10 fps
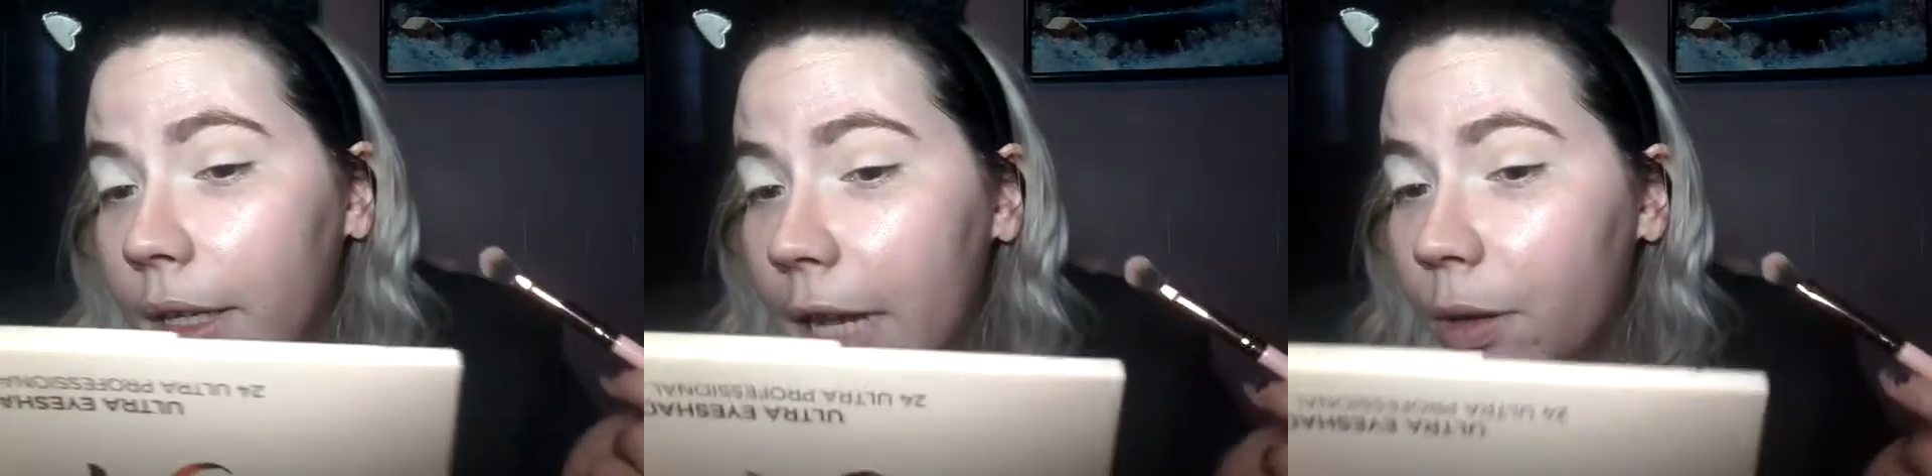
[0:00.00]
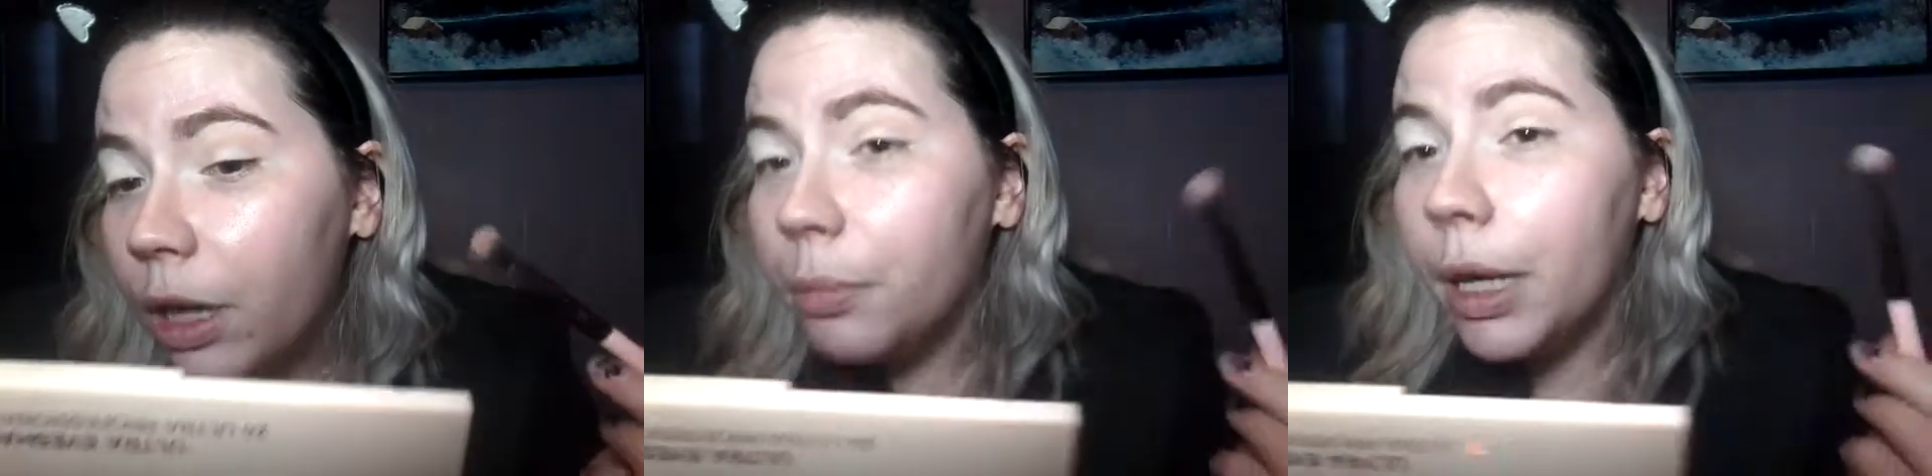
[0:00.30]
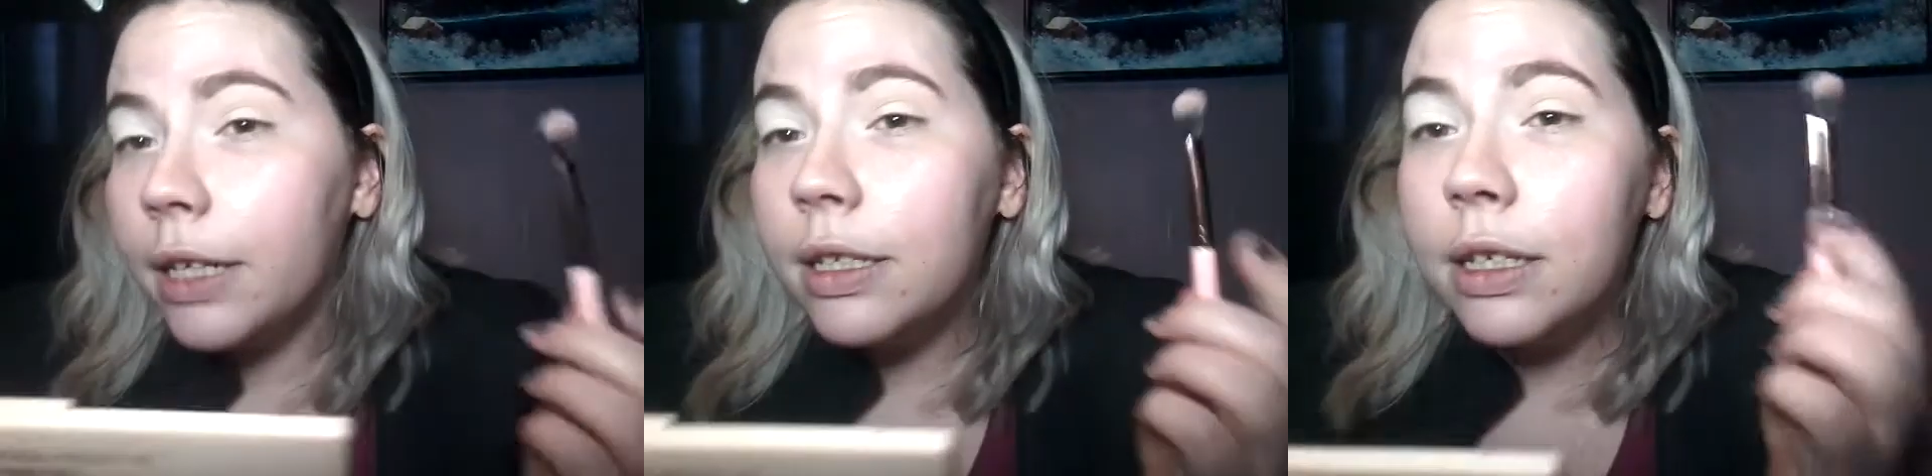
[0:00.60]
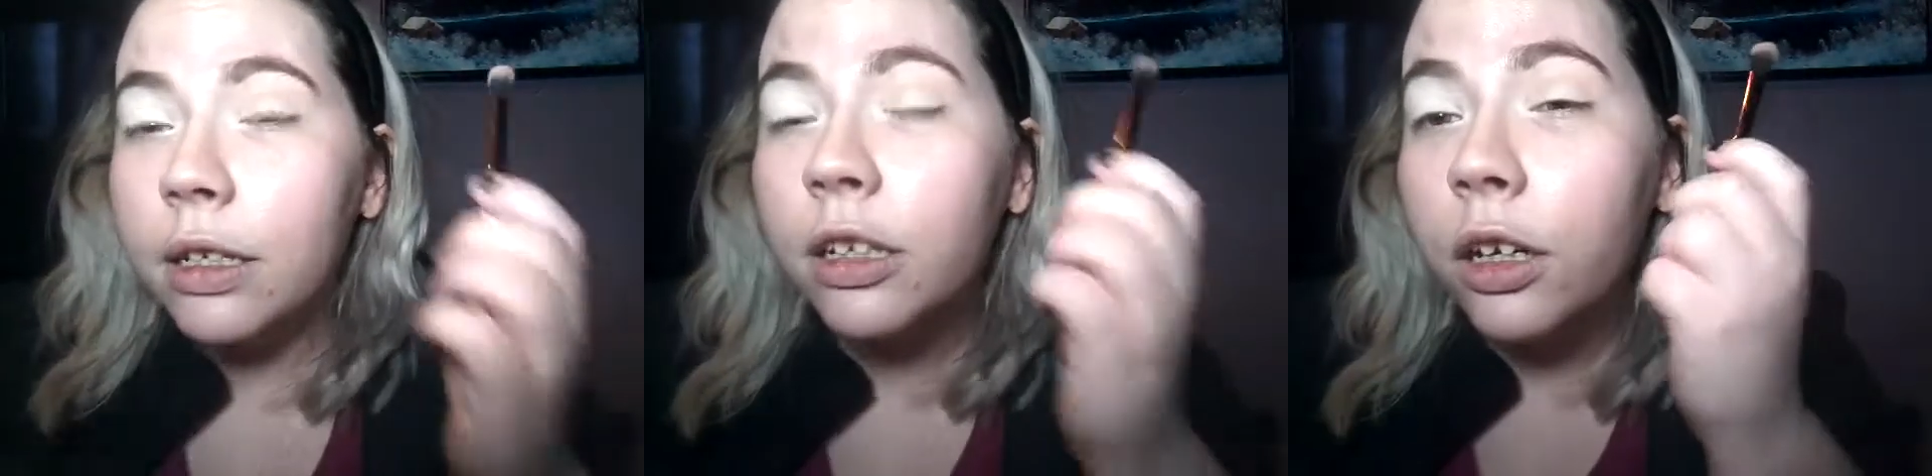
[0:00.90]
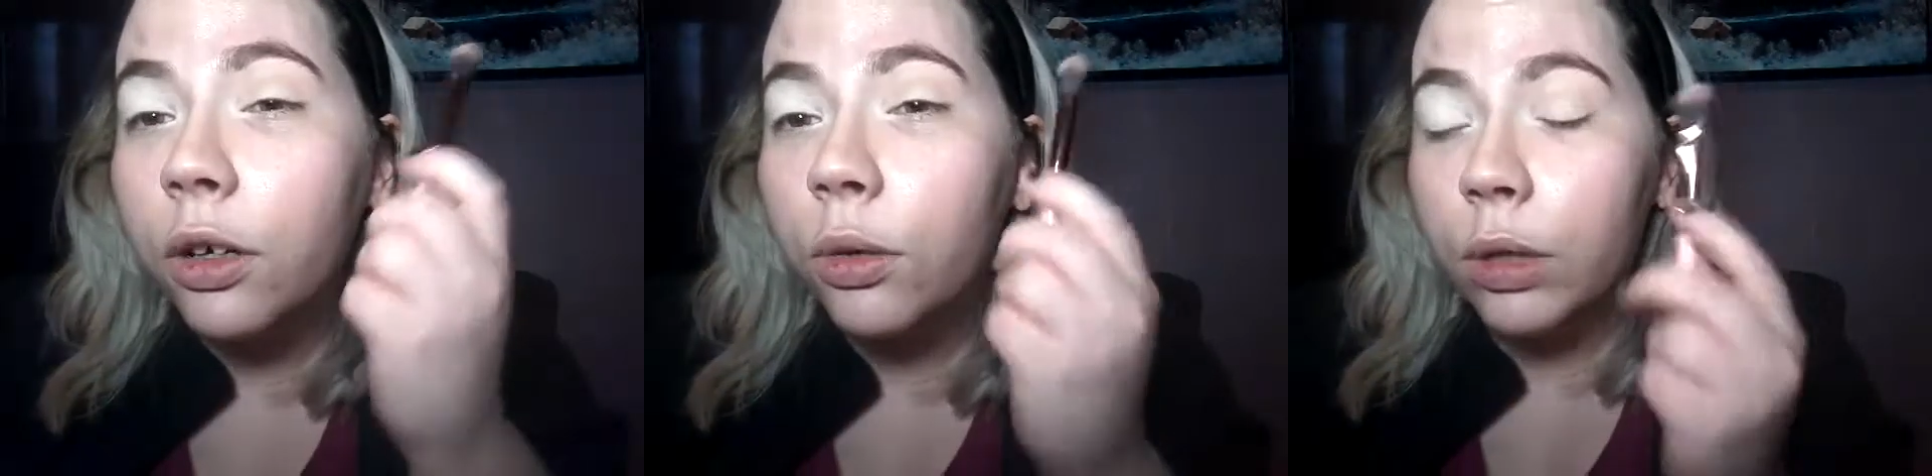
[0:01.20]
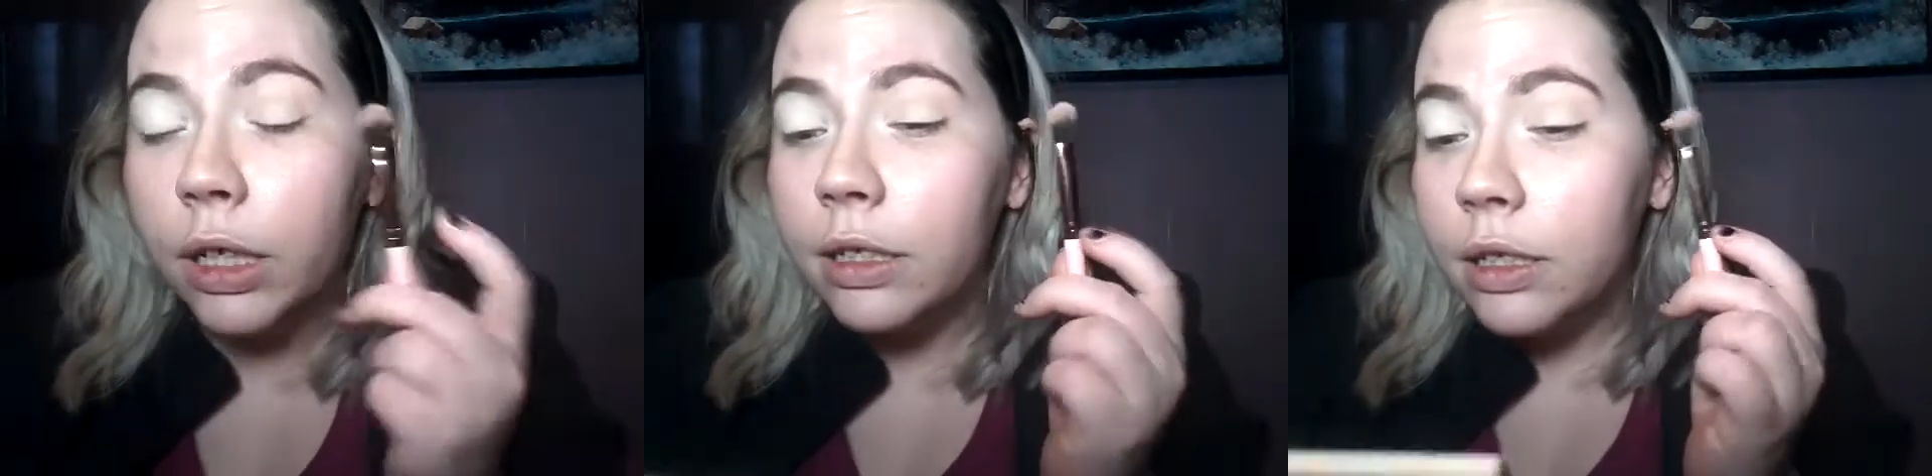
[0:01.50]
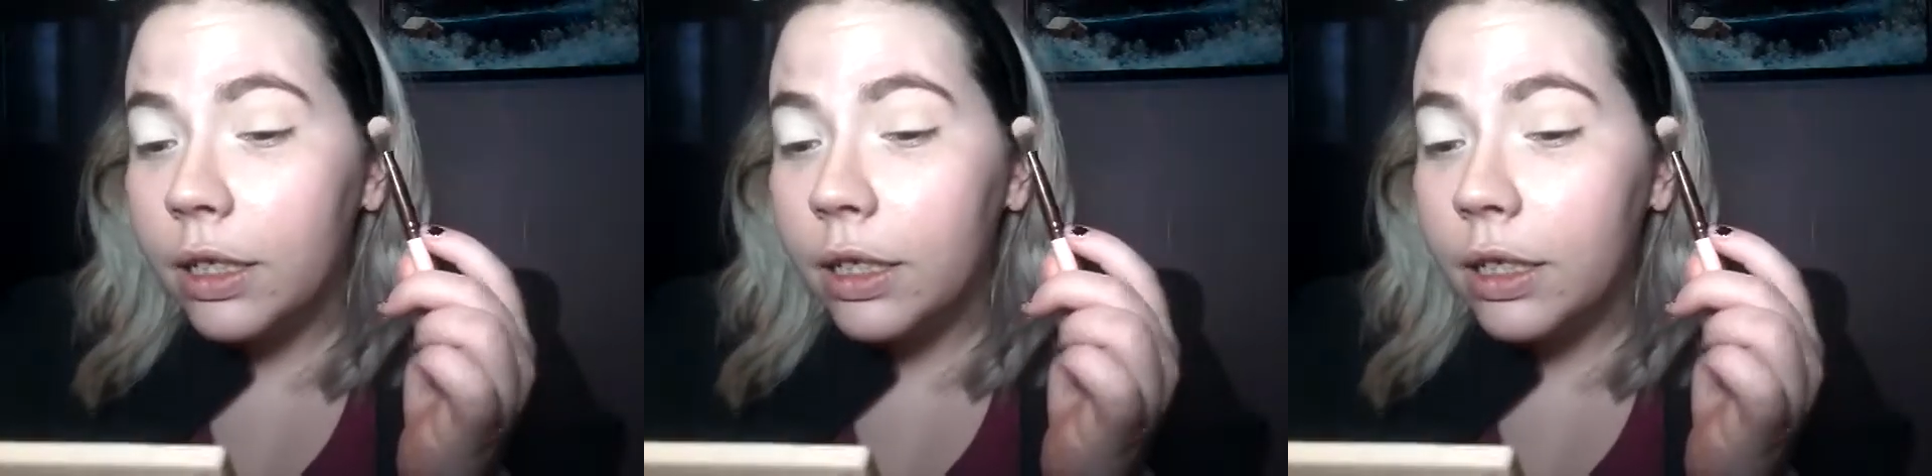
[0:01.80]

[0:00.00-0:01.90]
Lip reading: Now on my skin tone, it